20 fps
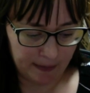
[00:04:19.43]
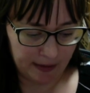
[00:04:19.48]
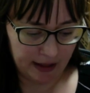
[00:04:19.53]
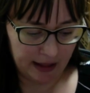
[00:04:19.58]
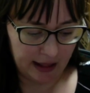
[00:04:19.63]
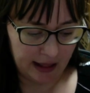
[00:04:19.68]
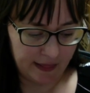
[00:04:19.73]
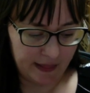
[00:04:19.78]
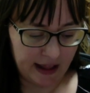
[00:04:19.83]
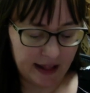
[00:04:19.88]

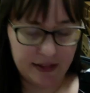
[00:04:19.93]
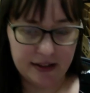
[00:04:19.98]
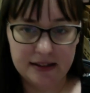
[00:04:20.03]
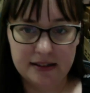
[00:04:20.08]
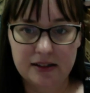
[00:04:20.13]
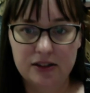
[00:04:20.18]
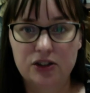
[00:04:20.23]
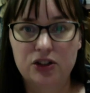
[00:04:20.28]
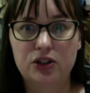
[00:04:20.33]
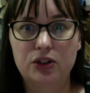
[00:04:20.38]
And that leads
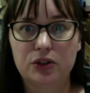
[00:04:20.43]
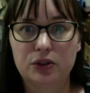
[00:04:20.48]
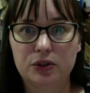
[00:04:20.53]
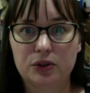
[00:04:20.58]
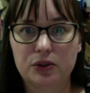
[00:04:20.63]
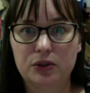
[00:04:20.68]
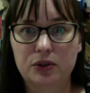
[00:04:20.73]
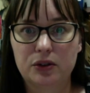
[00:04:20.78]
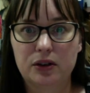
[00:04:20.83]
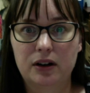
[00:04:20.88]
us
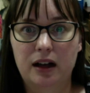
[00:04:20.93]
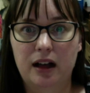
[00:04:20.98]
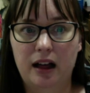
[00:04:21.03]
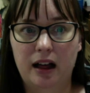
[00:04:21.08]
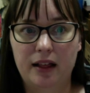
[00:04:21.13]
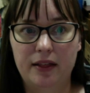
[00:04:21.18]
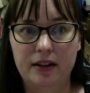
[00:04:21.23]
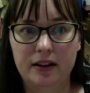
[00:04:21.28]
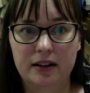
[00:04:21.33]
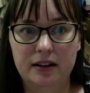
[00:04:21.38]
to
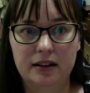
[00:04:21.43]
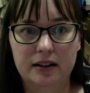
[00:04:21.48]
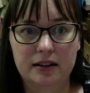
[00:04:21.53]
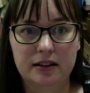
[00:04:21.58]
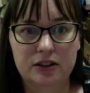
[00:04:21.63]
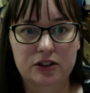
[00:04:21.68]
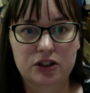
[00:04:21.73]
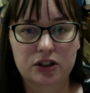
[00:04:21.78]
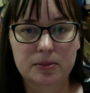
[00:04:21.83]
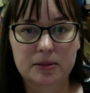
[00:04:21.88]

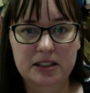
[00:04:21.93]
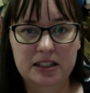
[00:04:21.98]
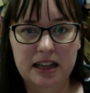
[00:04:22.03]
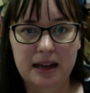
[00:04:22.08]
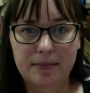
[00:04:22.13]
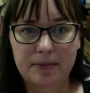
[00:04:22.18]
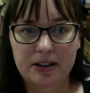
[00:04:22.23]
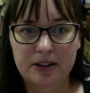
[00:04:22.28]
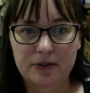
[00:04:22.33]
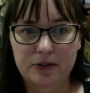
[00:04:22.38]
the sermon
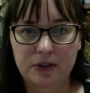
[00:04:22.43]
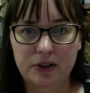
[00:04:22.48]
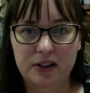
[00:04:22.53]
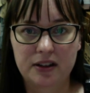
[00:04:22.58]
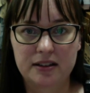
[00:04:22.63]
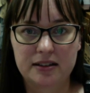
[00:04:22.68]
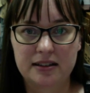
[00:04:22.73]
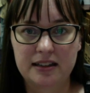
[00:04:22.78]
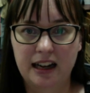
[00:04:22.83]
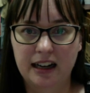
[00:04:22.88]
topic for
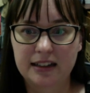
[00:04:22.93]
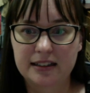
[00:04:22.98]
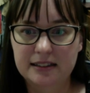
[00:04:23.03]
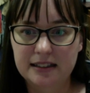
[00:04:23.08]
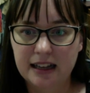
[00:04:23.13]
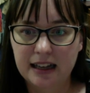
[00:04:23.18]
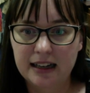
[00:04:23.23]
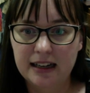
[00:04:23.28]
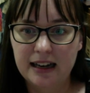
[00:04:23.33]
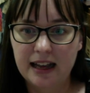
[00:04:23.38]
this next
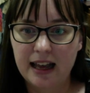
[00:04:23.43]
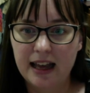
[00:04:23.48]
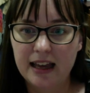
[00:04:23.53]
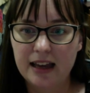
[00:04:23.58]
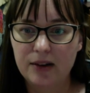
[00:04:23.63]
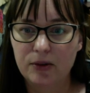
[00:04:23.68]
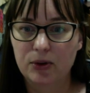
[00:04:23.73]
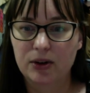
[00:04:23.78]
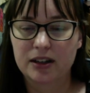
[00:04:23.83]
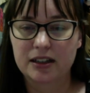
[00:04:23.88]

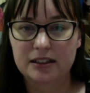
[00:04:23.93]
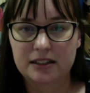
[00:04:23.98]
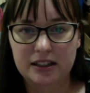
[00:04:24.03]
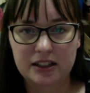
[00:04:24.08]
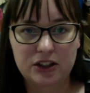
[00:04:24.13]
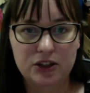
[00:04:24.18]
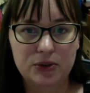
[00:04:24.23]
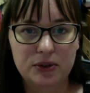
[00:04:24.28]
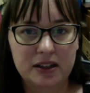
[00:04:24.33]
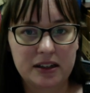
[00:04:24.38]
Sunday. We're
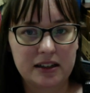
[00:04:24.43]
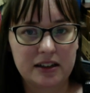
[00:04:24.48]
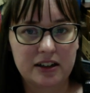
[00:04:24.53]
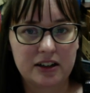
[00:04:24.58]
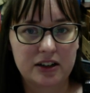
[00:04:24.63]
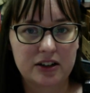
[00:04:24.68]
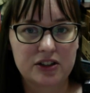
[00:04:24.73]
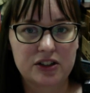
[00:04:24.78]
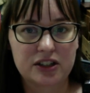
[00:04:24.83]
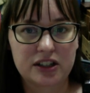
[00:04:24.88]
continuing in
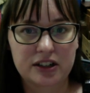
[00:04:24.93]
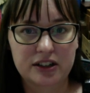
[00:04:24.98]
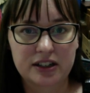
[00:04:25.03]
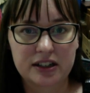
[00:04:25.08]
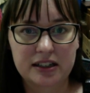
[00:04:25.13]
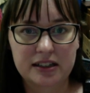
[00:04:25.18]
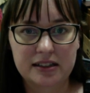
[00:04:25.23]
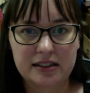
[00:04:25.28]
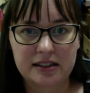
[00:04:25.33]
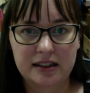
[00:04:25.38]
our
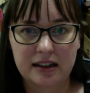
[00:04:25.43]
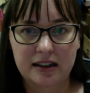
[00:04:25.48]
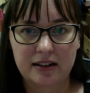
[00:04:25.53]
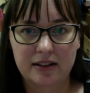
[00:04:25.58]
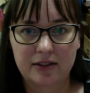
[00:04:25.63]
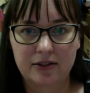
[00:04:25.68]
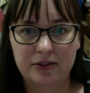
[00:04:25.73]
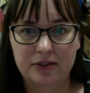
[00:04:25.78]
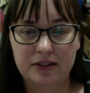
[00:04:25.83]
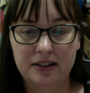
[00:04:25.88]
series
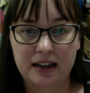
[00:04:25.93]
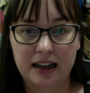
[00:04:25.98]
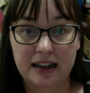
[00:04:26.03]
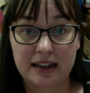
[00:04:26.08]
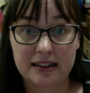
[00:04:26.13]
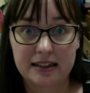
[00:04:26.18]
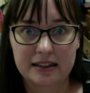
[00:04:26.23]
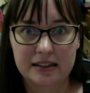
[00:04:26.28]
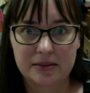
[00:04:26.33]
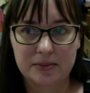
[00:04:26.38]
of
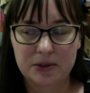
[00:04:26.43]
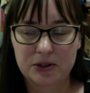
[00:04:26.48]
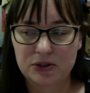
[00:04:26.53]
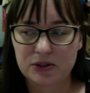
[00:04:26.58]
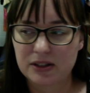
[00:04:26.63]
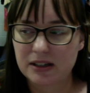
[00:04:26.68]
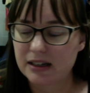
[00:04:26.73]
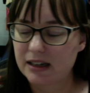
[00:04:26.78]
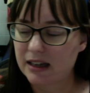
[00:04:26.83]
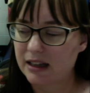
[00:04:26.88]
90s
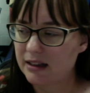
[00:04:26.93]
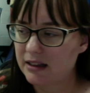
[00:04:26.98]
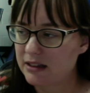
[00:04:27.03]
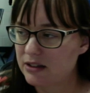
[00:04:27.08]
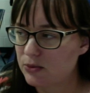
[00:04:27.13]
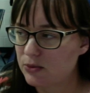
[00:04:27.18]
music, and this